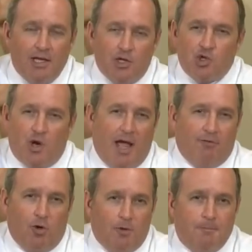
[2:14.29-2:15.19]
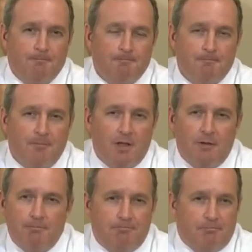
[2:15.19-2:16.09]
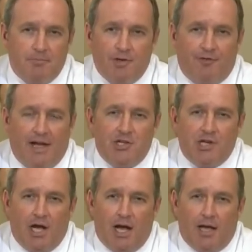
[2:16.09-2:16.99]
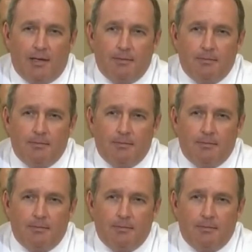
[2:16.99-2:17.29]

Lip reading: to travel to fight jihad,